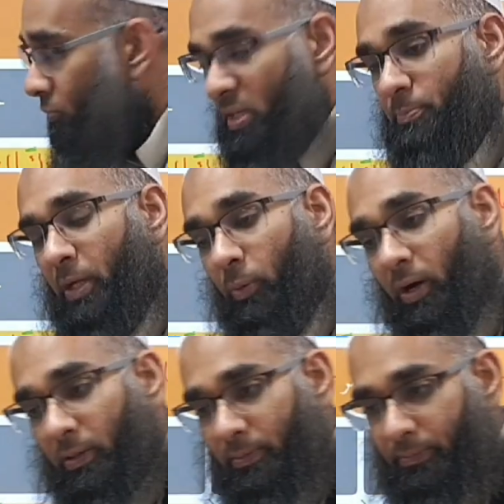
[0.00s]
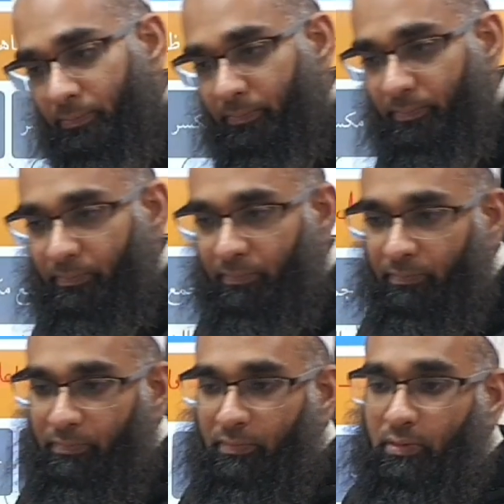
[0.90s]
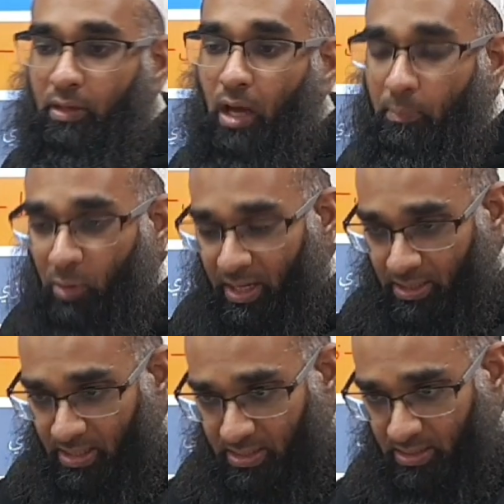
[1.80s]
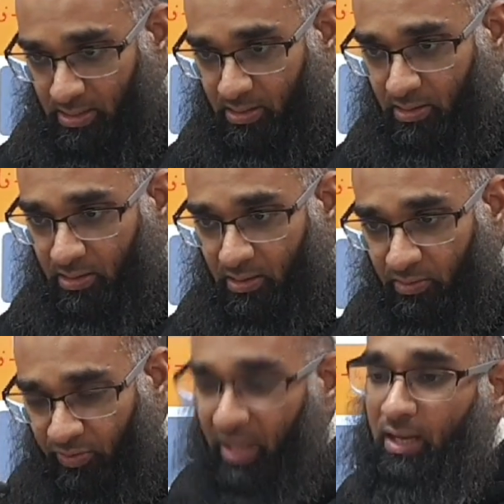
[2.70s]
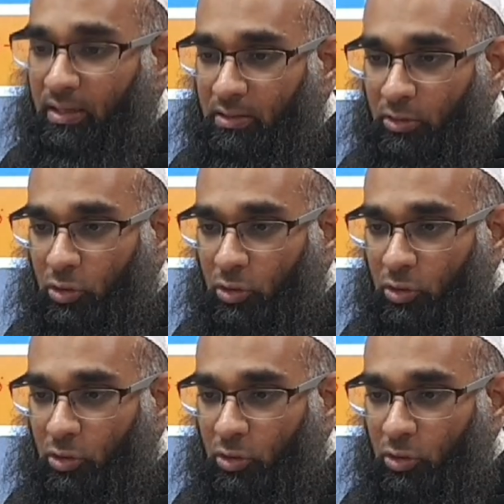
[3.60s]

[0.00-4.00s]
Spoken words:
you must bring what? A mu'annas fa'il.